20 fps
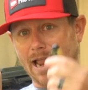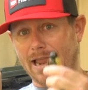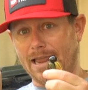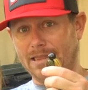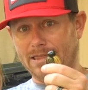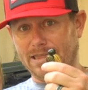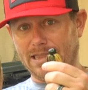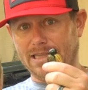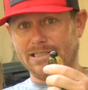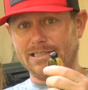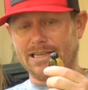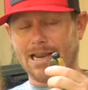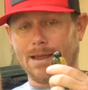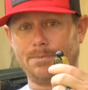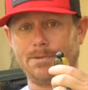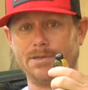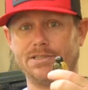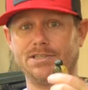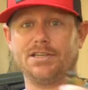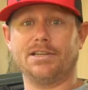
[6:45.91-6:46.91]
and this
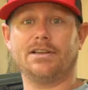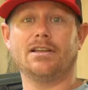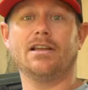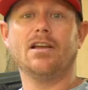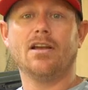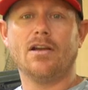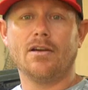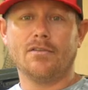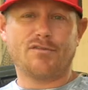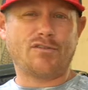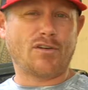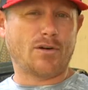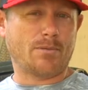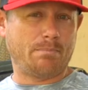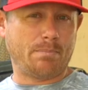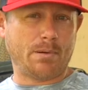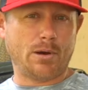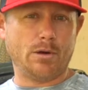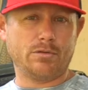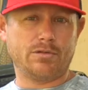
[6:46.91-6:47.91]
type of jig for
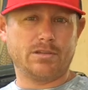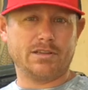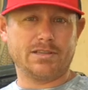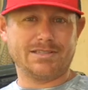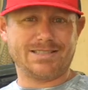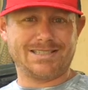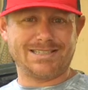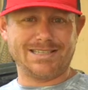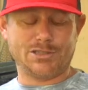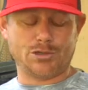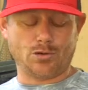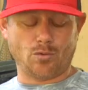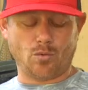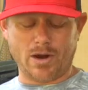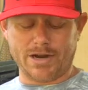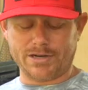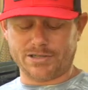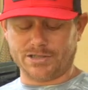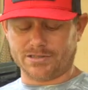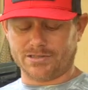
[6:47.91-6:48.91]
both
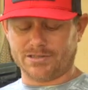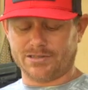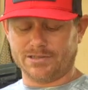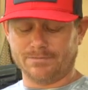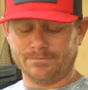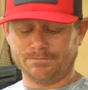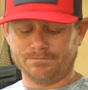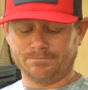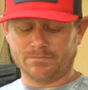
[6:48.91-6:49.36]
situations.